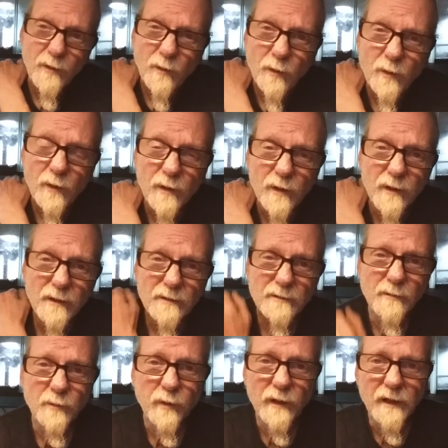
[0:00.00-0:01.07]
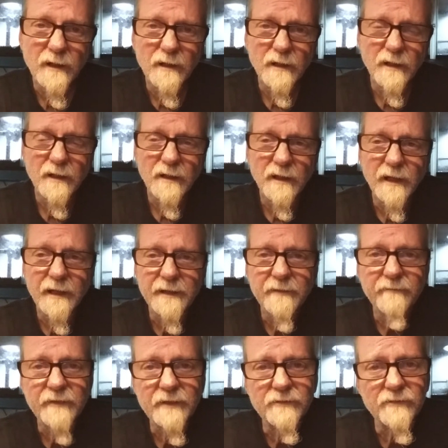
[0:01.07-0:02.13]
or where a lot
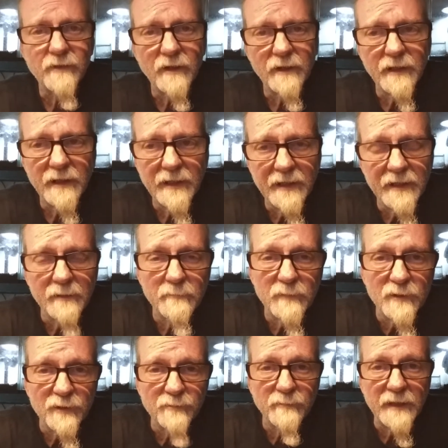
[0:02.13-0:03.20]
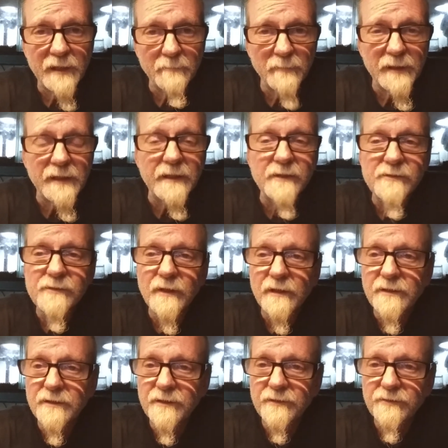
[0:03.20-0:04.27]
of exotic animals may be,
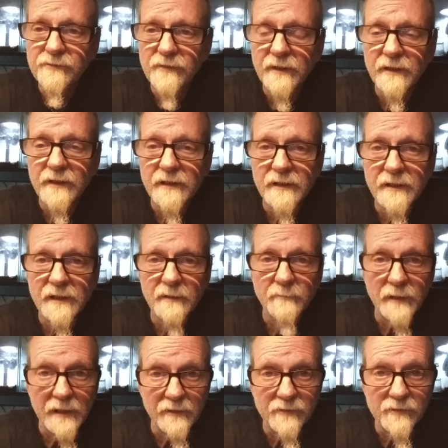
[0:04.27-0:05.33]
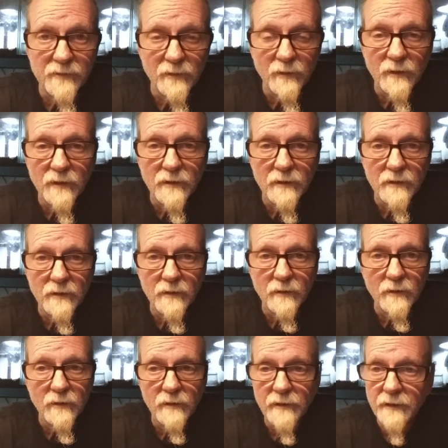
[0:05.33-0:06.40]
such as in a pet store
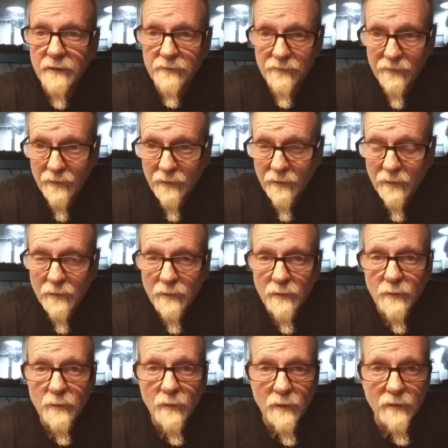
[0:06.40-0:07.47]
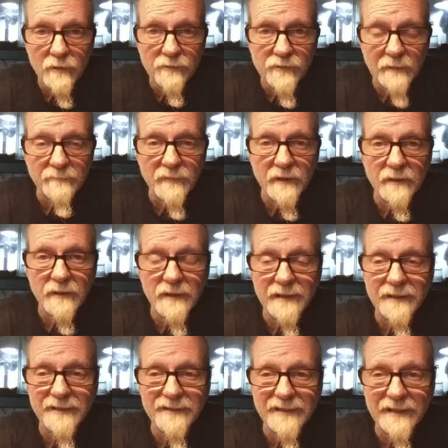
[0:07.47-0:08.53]
or in a zoo or something
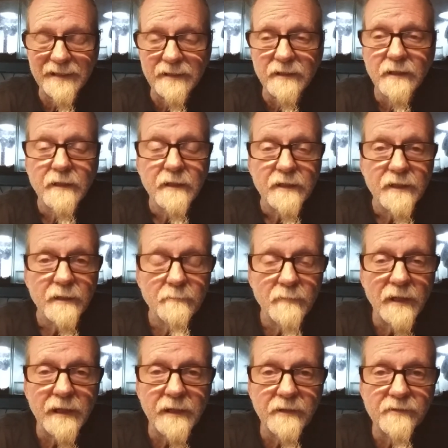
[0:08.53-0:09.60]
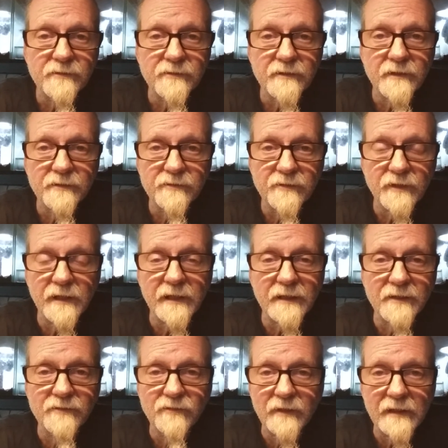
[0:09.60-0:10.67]
like that. The mites that
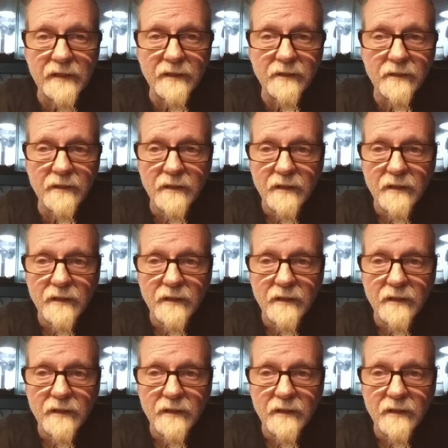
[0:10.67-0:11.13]
snakes get